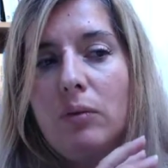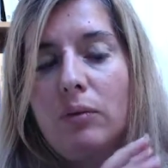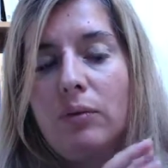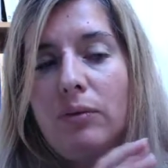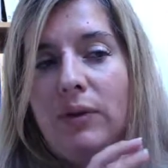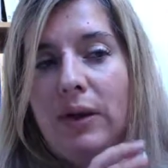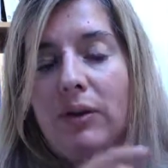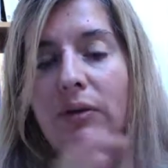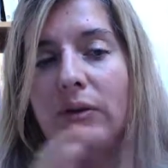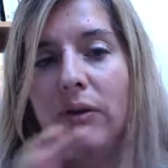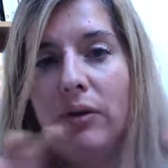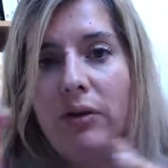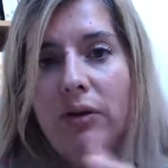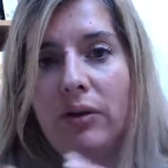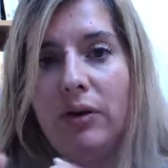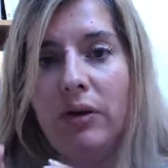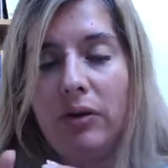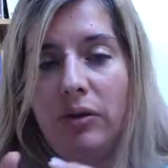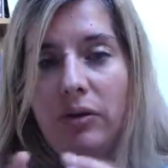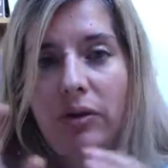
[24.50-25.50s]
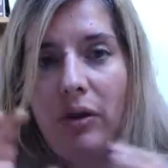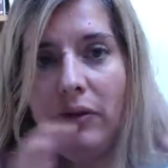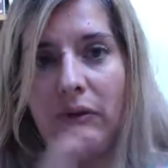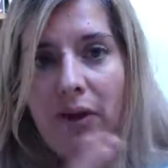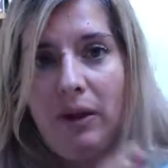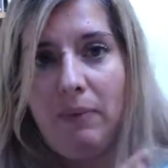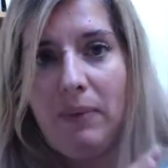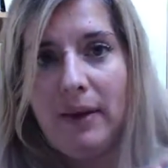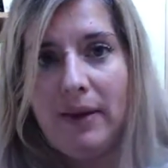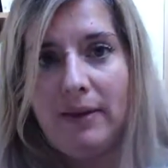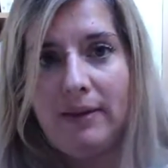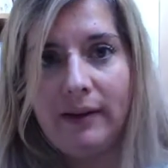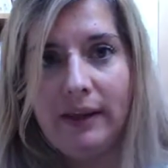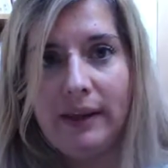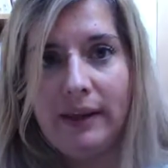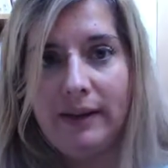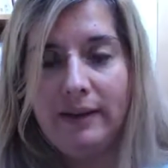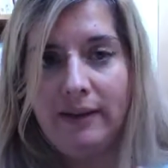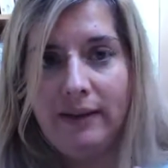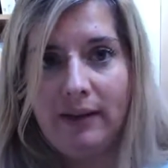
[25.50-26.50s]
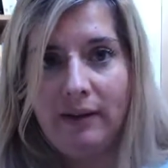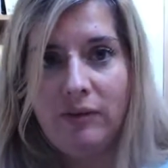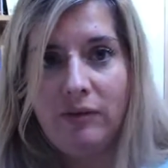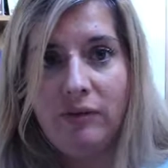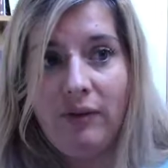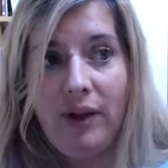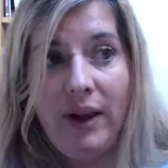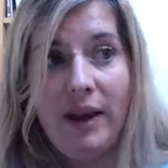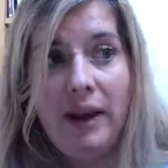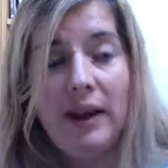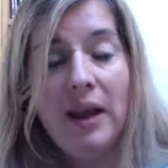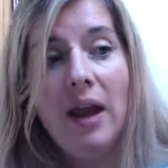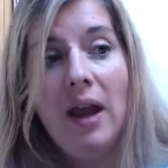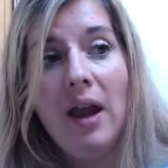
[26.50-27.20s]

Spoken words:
the 3 bits you need to identify.